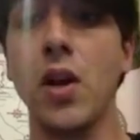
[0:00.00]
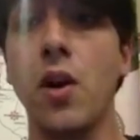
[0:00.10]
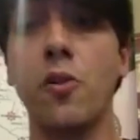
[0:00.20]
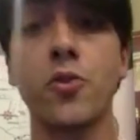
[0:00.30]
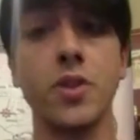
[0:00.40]

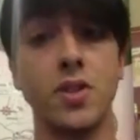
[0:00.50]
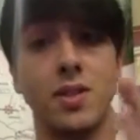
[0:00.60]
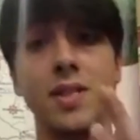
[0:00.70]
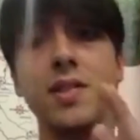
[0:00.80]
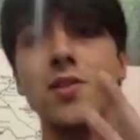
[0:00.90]
Of course,
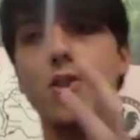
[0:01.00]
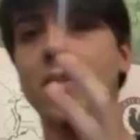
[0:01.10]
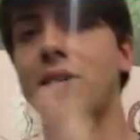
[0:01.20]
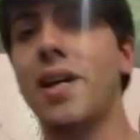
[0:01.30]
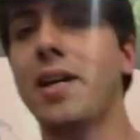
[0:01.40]
this is
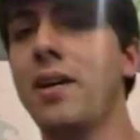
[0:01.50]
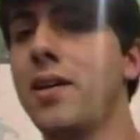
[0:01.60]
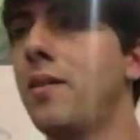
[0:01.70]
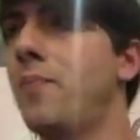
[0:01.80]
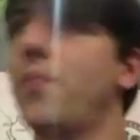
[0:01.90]
just like
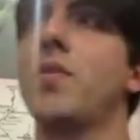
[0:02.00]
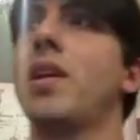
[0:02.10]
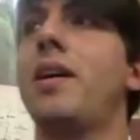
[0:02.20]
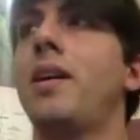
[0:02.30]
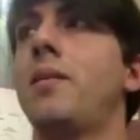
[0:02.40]

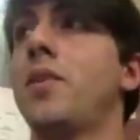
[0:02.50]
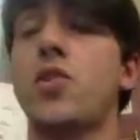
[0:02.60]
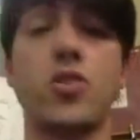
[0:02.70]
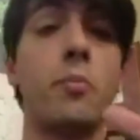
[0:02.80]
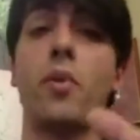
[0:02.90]
a
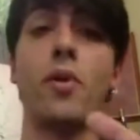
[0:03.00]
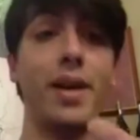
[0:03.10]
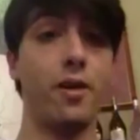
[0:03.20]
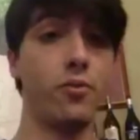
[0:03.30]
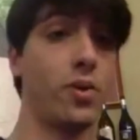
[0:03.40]

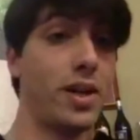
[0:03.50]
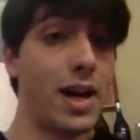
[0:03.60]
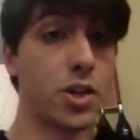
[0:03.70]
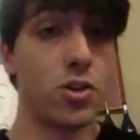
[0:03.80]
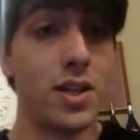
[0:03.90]
summary of what
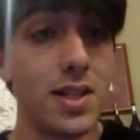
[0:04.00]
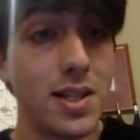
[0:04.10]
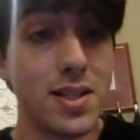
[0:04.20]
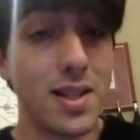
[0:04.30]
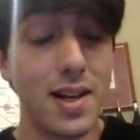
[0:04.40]
actually
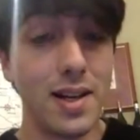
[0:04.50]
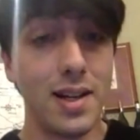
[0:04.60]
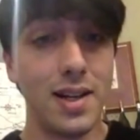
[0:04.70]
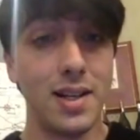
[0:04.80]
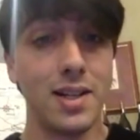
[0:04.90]
is
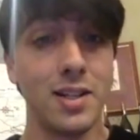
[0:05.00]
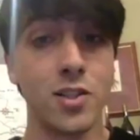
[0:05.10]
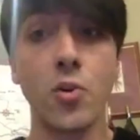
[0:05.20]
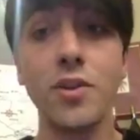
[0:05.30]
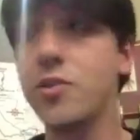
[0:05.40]

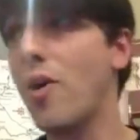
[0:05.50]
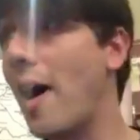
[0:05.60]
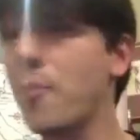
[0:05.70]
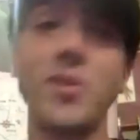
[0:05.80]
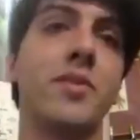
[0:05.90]
going to
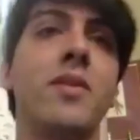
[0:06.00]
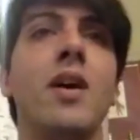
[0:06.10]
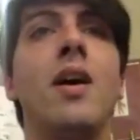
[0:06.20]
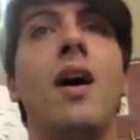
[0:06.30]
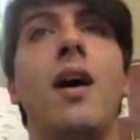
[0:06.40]
happen
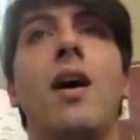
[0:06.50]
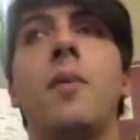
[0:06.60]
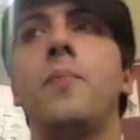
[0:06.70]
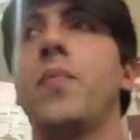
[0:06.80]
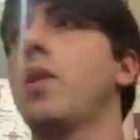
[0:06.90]

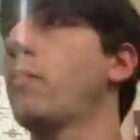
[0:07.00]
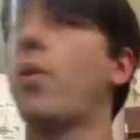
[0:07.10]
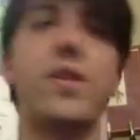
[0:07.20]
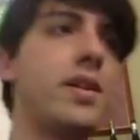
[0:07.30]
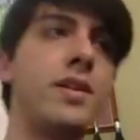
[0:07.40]

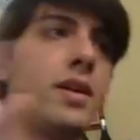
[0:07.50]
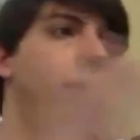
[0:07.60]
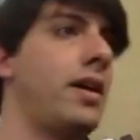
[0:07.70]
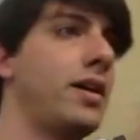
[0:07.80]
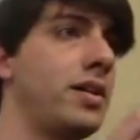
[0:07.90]
both in
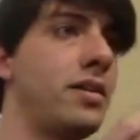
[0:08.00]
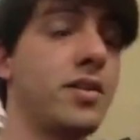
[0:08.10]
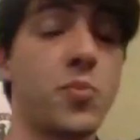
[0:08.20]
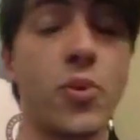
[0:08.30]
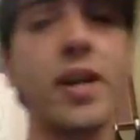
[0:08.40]

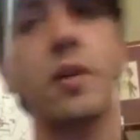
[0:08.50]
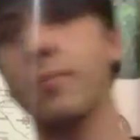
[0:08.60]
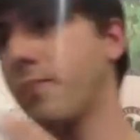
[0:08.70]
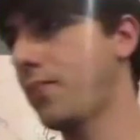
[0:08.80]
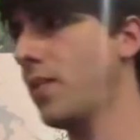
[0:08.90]

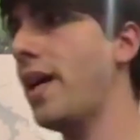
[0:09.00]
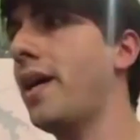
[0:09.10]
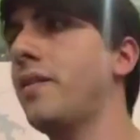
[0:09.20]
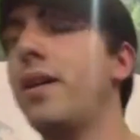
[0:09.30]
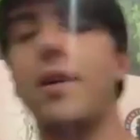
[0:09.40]
spring
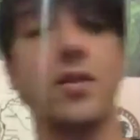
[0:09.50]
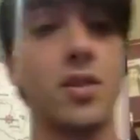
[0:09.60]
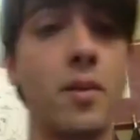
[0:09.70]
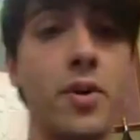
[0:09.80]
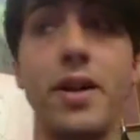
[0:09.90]
and
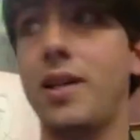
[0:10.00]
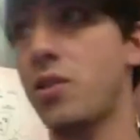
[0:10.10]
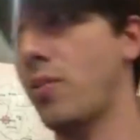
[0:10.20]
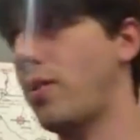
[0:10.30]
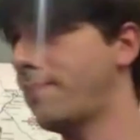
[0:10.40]
summer, and
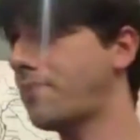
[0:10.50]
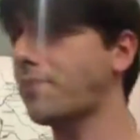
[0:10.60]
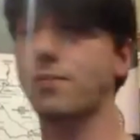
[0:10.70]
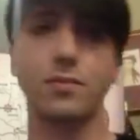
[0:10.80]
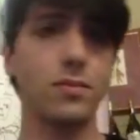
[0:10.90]
as well
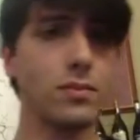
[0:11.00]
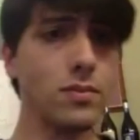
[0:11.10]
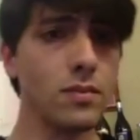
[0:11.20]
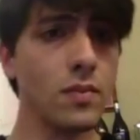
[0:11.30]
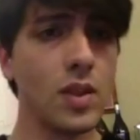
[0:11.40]

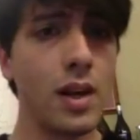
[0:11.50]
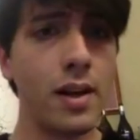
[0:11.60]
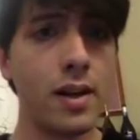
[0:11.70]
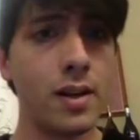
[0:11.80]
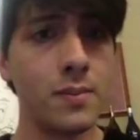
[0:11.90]

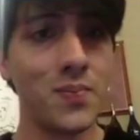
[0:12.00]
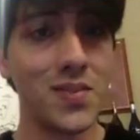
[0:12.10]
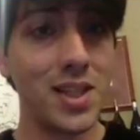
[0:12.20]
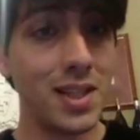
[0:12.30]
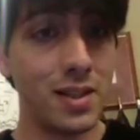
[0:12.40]

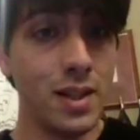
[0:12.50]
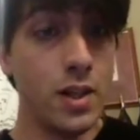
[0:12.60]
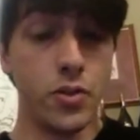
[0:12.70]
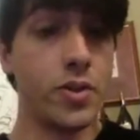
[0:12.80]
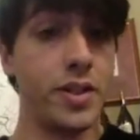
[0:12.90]

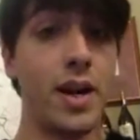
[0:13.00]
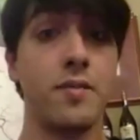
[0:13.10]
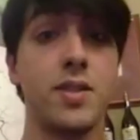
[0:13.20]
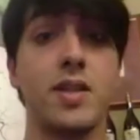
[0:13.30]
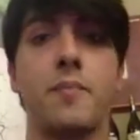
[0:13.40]
during the
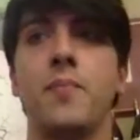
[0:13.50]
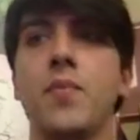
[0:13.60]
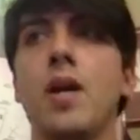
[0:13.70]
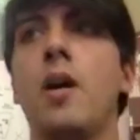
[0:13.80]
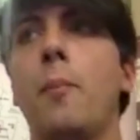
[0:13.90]
harvest time.
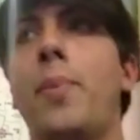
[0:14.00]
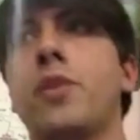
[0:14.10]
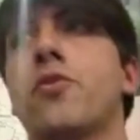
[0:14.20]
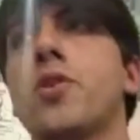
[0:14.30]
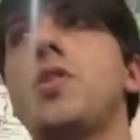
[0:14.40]
But
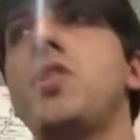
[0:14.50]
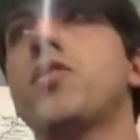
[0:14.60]
of course,